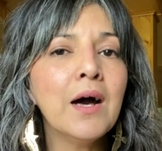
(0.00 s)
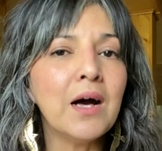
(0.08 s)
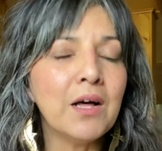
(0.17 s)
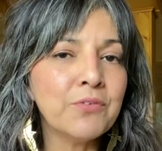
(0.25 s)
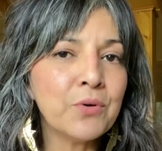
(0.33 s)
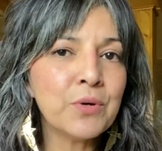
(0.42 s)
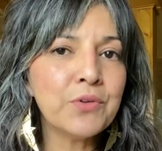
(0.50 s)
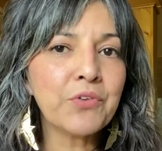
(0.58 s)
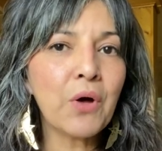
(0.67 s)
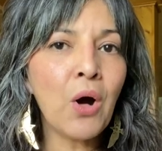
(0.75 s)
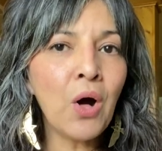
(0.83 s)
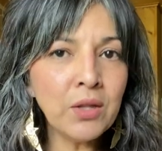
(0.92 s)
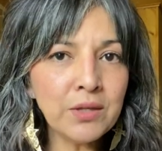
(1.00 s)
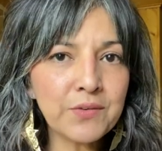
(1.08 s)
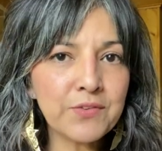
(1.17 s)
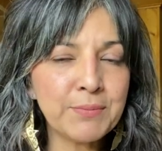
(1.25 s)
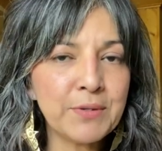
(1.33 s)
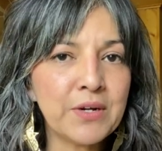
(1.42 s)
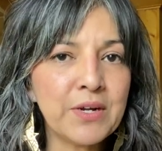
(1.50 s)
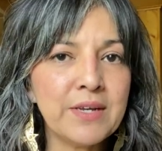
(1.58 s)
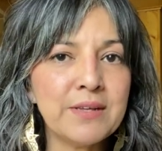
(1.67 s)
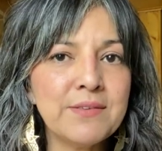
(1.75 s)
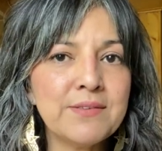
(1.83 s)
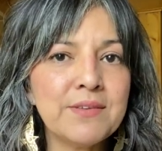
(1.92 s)
Of course, all
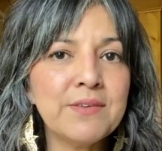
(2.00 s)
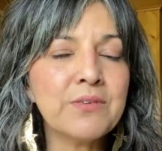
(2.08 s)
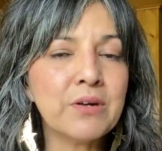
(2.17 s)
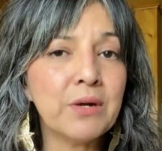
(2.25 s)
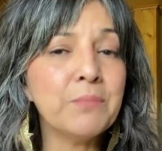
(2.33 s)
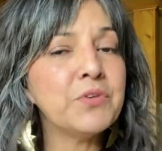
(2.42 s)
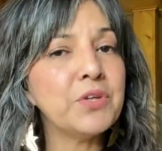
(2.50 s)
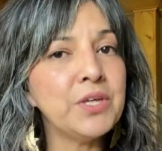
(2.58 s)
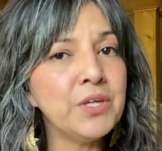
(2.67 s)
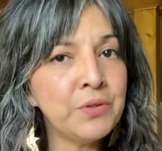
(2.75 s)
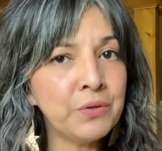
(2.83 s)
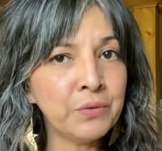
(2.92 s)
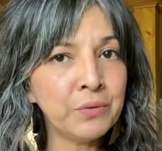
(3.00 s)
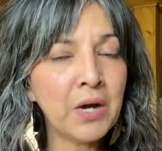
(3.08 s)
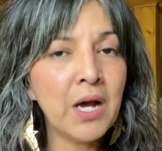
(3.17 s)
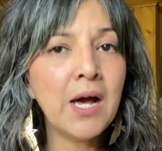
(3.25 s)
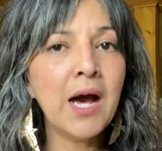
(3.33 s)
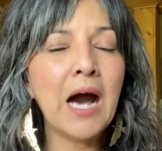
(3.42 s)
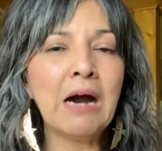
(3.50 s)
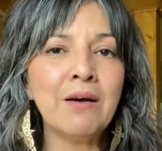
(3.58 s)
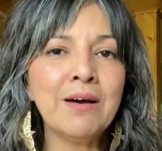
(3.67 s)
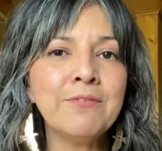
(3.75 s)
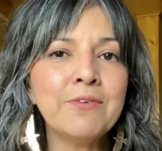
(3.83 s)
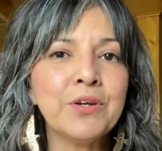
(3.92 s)
experiences are up to you.
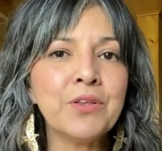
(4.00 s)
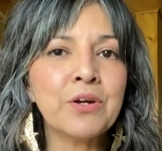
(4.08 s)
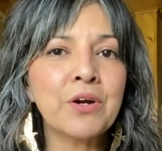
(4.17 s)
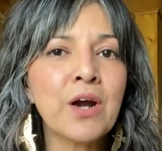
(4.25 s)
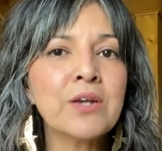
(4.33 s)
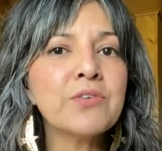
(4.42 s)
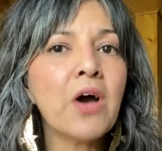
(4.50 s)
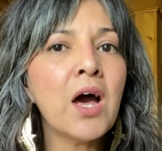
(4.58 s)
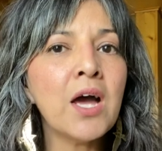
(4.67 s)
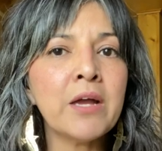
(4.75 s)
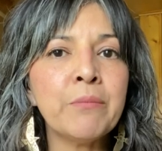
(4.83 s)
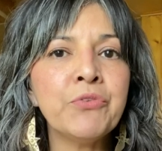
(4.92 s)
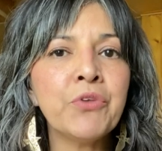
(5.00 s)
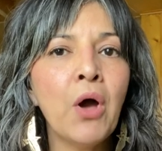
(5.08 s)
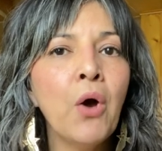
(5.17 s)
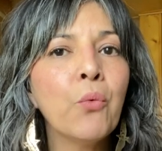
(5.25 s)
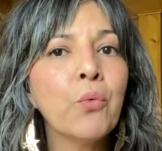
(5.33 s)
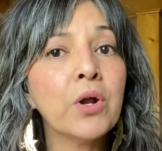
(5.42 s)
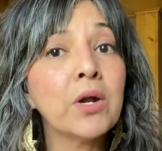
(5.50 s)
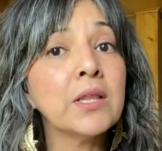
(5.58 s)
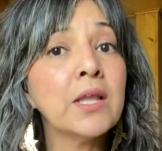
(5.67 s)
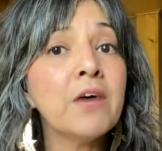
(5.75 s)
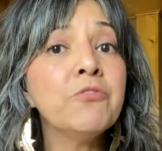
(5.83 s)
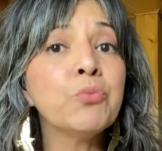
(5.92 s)
However, there are times where a
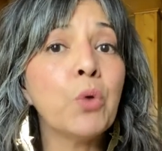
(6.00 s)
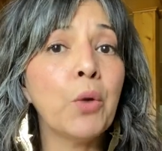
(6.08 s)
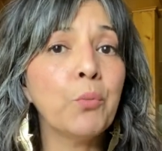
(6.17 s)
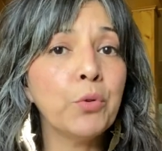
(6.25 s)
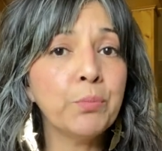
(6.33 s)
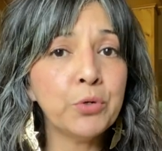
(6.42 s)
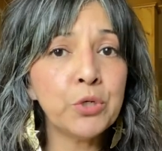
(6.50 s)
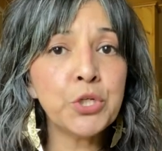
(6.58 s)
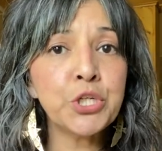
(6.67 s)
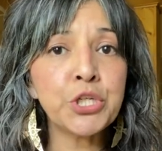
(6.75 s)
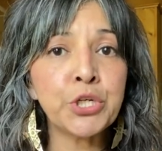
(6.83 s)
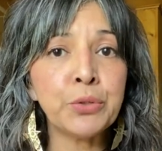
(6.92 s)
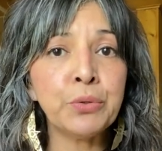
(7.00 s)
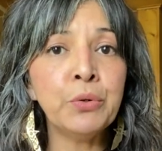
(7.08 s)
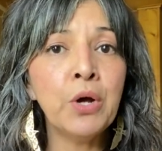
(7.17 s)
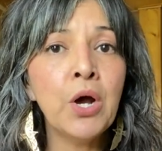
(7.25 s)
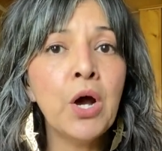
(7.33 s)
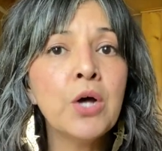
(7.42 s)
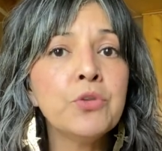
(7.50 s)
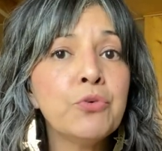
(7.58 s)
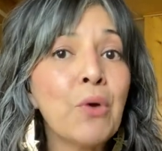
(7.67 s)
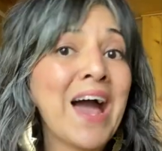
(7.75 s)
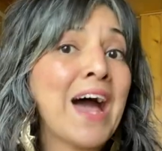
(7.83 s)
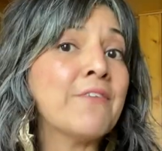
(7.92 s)
loved one will push you to
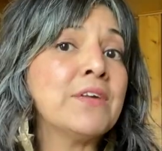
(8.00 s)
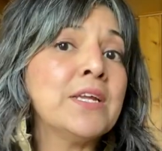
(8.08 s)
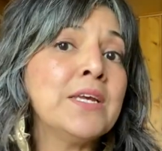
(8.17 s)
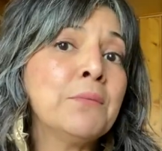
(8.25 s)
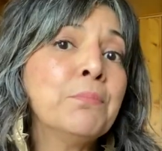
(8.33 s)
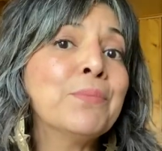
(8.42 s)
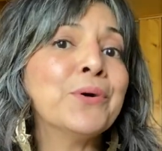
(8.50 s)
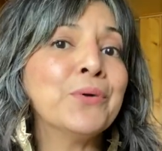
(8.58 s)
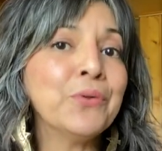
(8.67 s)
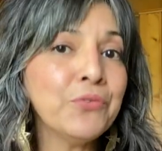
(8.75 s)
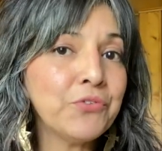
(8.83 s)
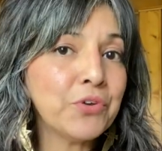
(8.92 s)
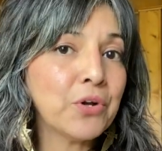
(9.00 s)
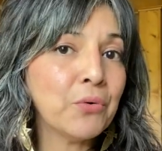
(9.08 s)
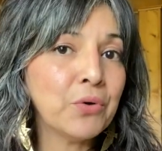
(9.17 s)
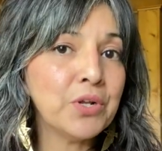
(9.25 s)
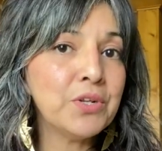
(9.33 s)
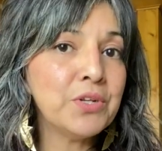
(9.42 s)
have an impulse to go in a